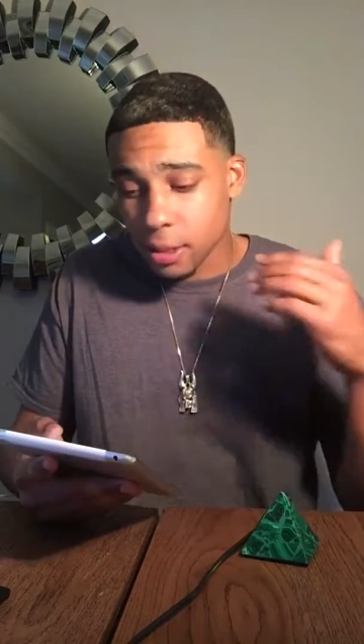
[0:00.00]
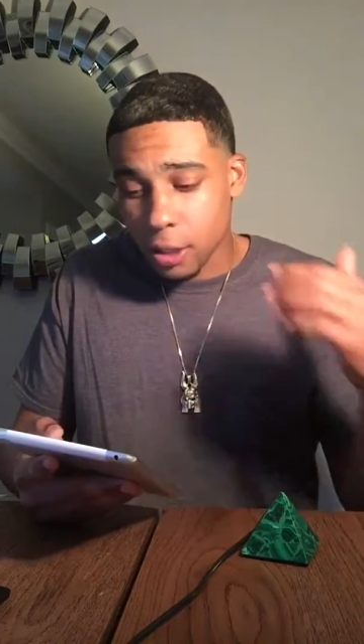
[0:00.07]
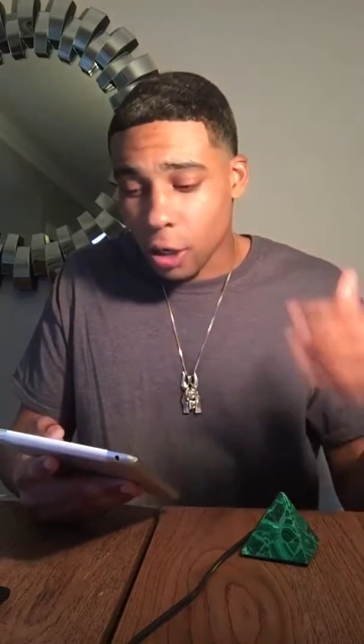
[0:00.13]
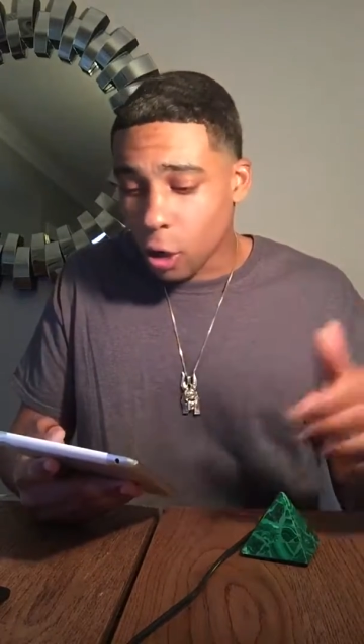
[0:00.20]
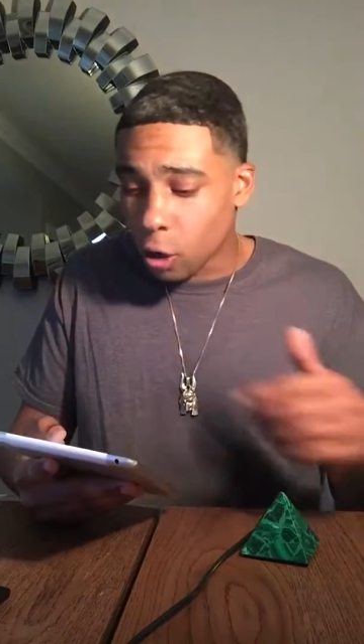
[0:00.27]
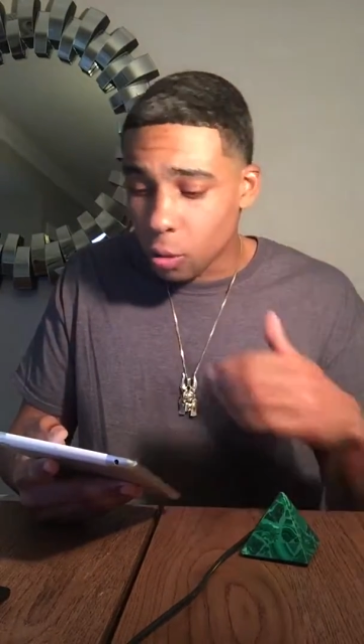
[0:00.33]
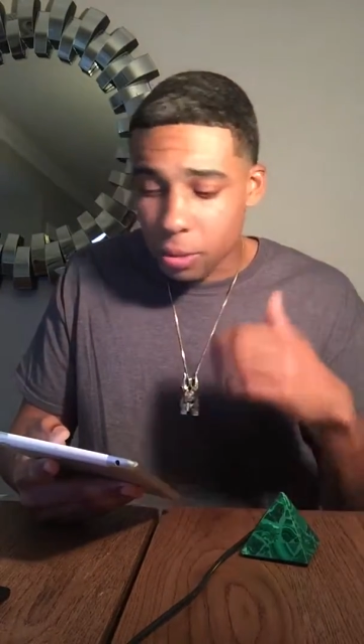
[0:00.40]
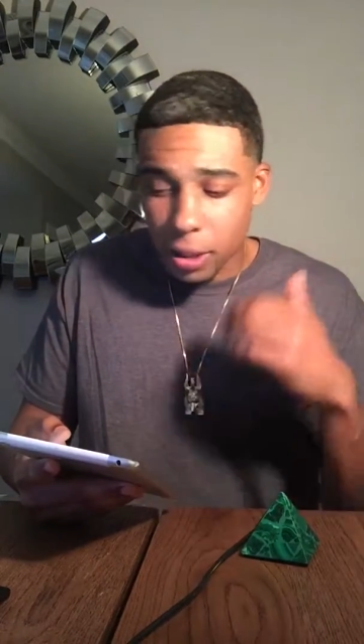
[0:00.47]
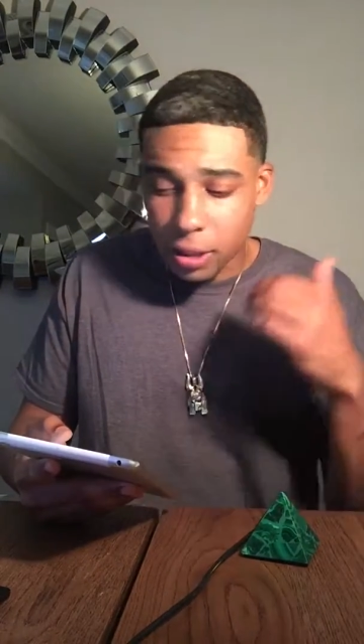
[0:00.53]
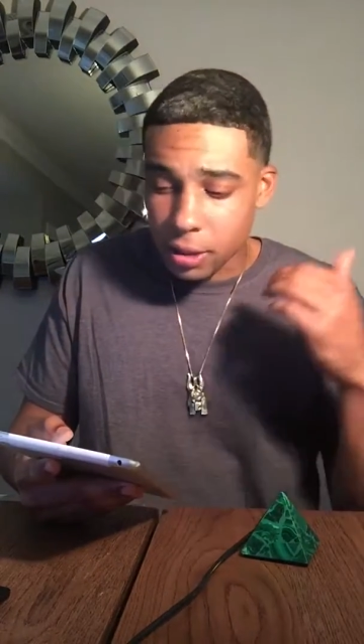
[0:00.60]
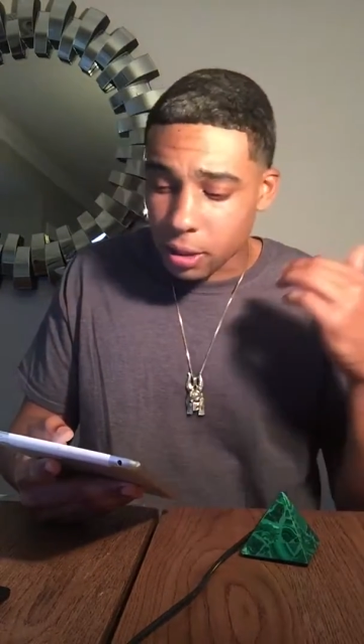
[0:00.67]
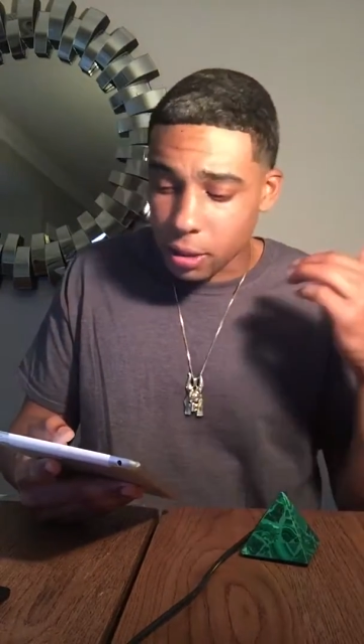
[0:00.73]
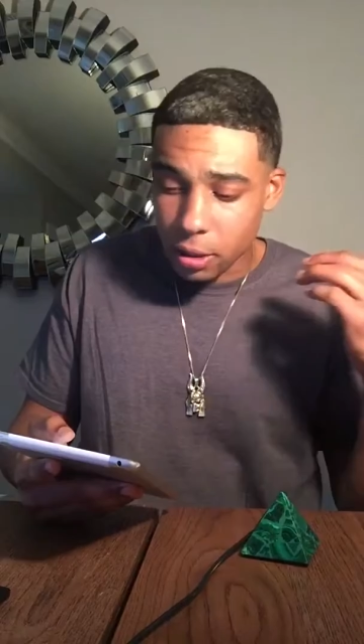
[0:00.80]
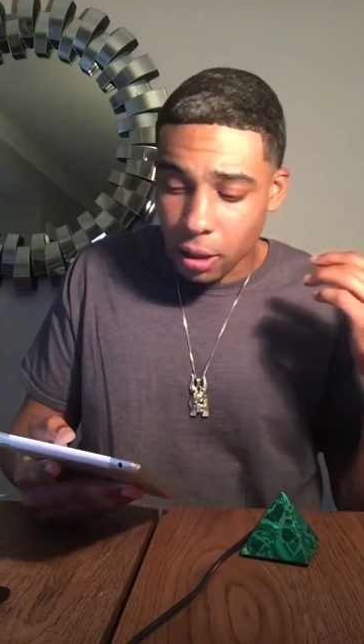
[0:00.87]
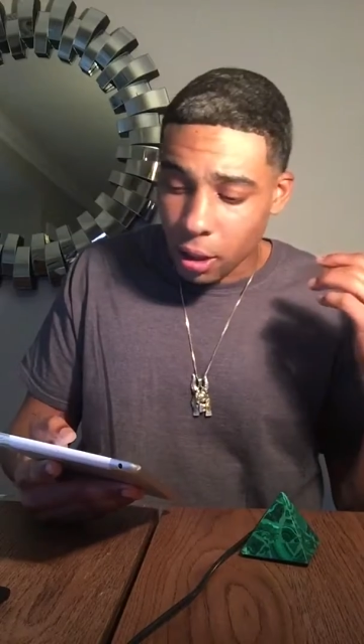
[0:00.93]
the Kobe's,
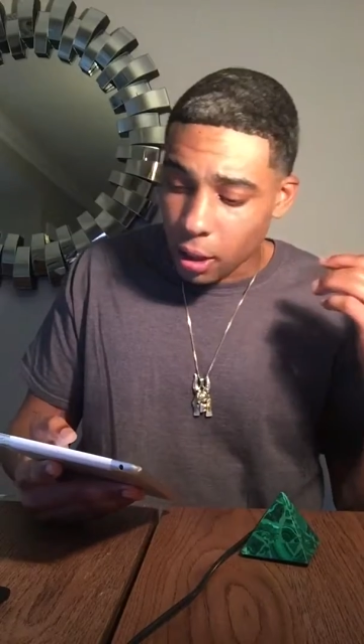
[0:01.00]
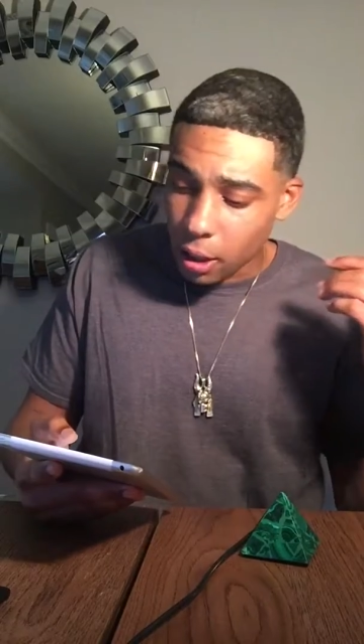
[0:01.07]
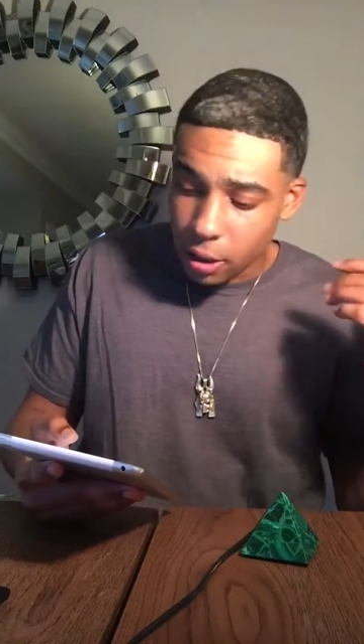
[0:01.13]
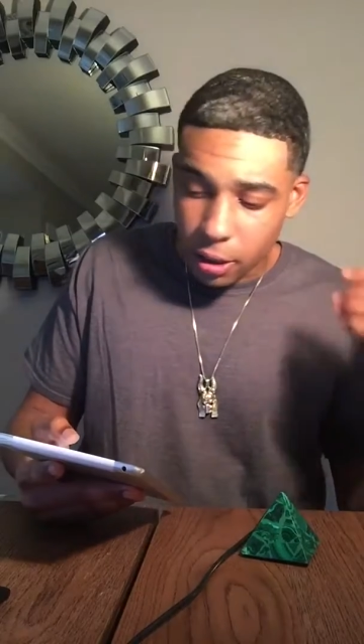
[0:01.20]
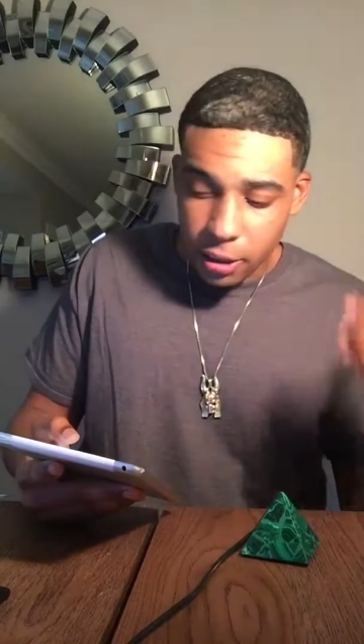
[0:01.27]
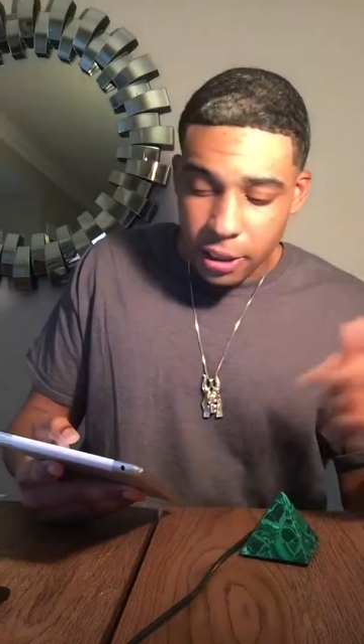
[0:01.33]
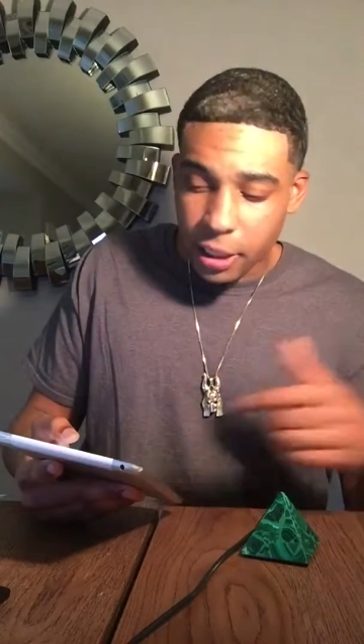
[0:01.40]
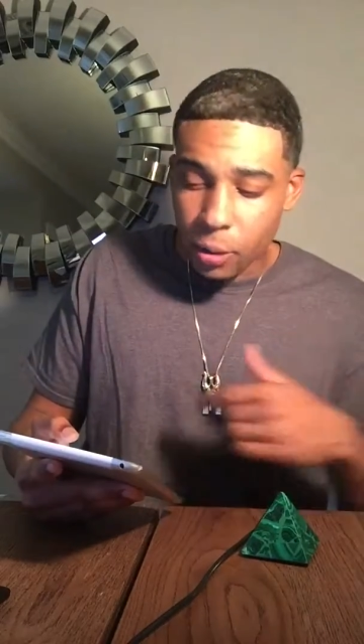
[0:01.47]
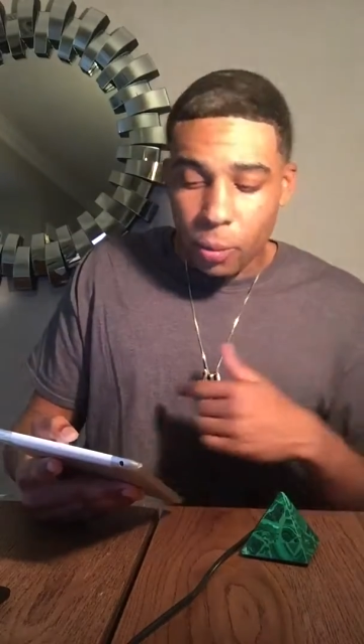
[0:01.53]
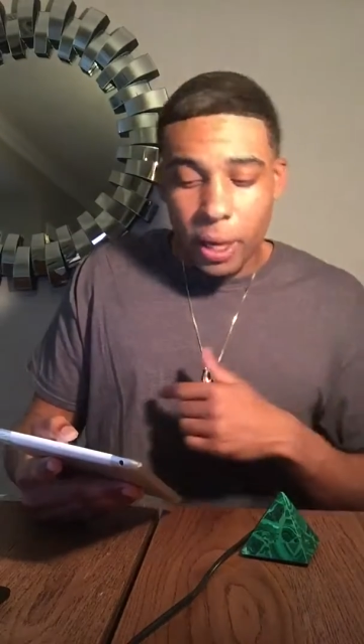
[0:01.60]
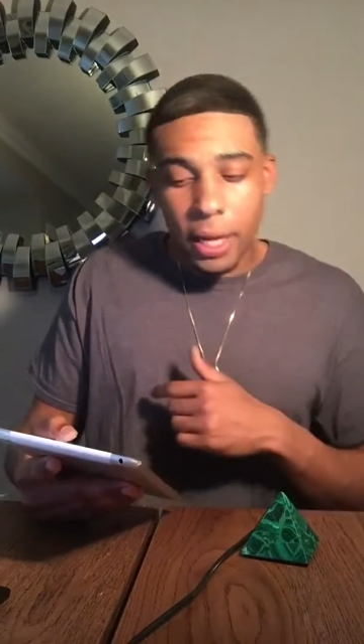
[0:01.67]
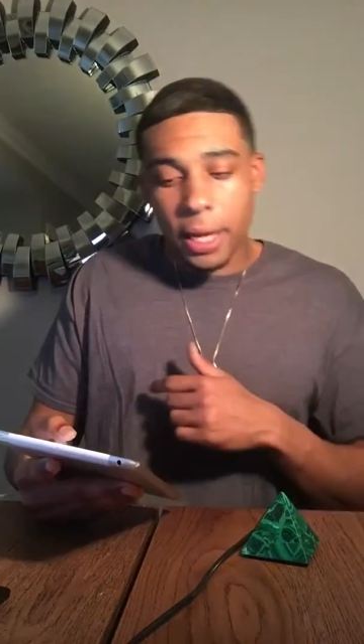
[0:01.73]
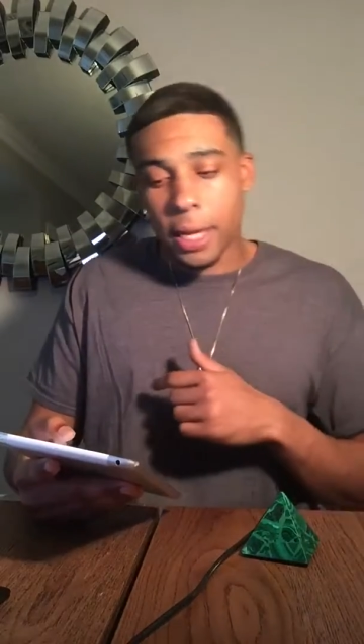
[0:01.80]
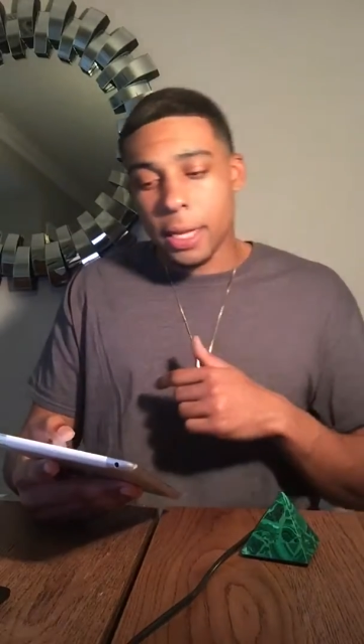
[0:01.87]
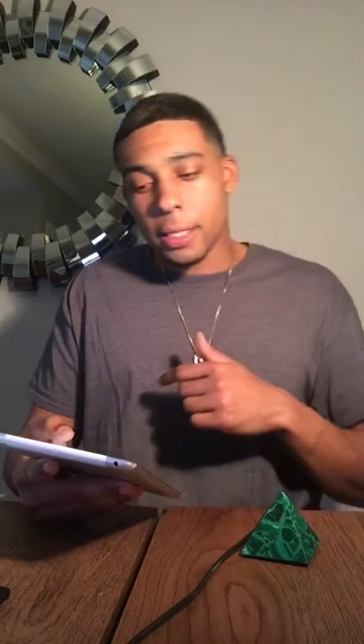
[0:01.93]
the D
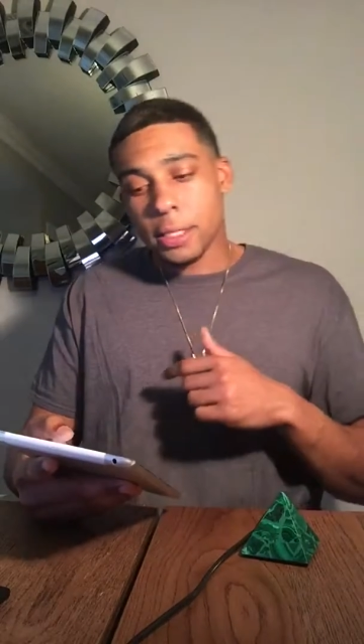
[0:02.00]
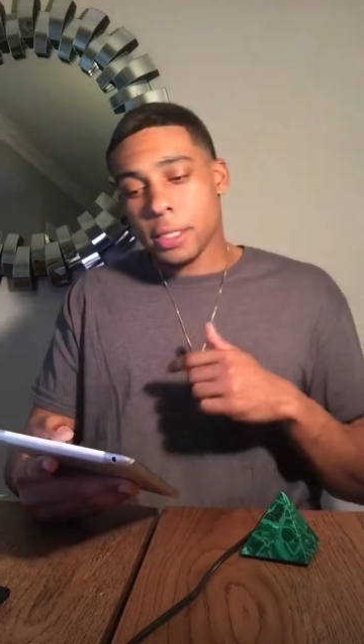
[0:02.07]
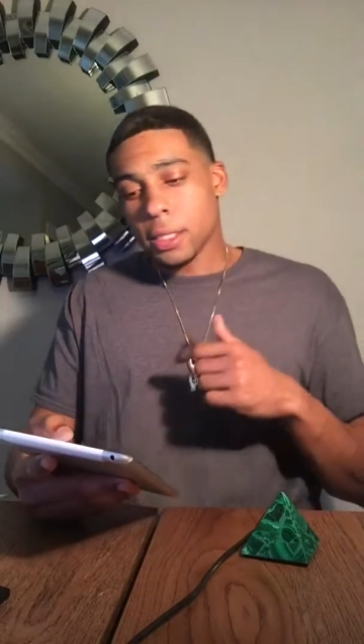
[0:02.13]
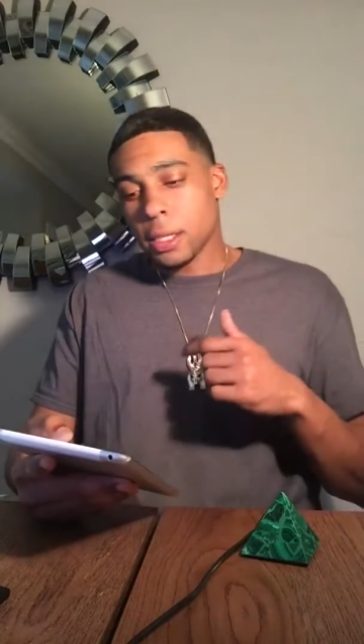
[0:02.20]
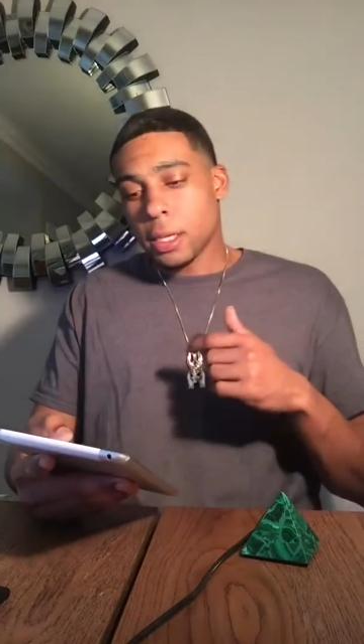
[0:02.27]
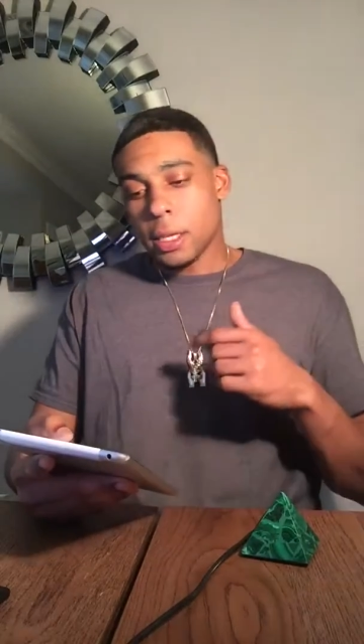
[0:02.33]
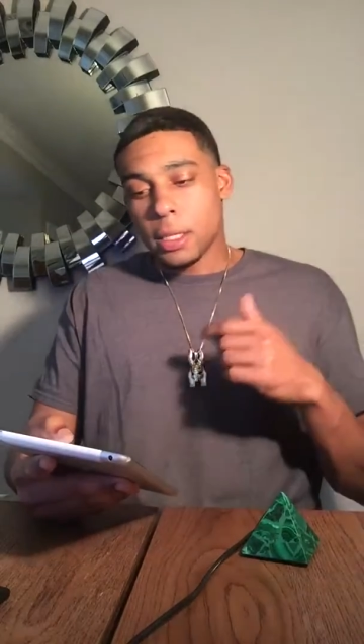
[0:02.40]
Wades,